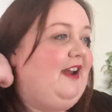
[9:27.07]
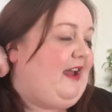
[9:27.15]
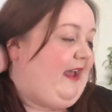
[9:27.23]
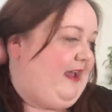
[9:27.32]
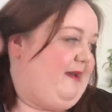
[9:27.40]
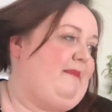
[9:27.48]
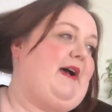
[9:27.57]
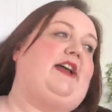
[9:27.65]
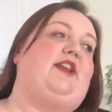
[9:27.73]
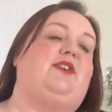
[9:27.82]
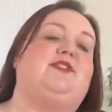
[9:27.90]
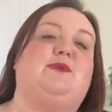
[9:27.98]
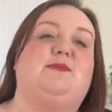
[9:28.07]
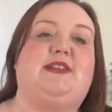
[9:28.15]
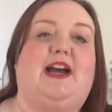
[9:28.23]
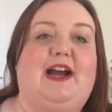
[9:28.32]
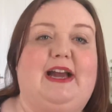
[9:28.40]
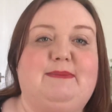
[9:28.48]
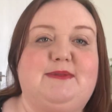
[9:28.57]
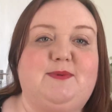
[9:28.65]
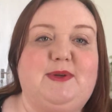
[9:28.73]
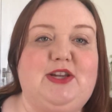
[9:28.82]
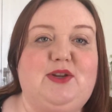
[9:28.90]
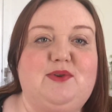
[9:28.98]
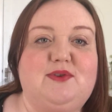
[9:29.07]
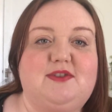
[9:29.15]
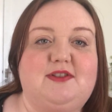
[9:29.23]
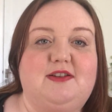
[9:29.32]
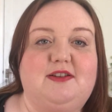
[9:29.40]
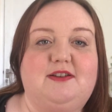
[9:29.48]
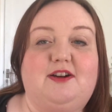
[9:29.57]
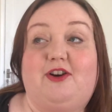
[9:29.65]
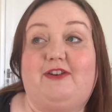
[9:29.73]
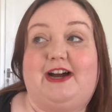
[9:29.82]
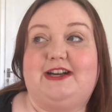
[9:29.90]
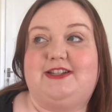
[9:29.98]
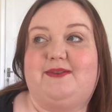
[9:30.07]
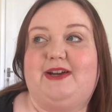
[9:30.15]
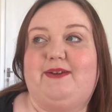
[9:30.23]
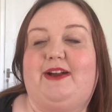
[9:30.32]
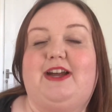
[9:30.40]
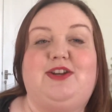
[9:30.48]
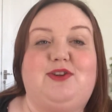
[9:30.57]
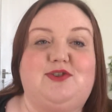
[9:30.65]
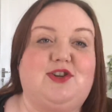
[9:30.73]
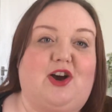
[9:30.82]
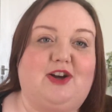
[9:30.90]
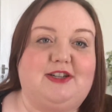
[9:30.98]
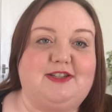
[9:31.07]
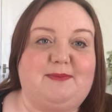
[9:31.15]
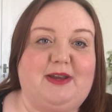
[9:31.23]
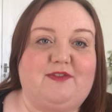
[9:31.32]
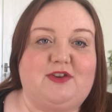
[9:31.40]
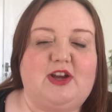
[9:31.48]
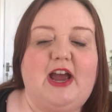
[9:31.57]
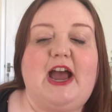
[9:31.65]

I know sometimes we use, or I do anyway, I use yarn as a bit of a,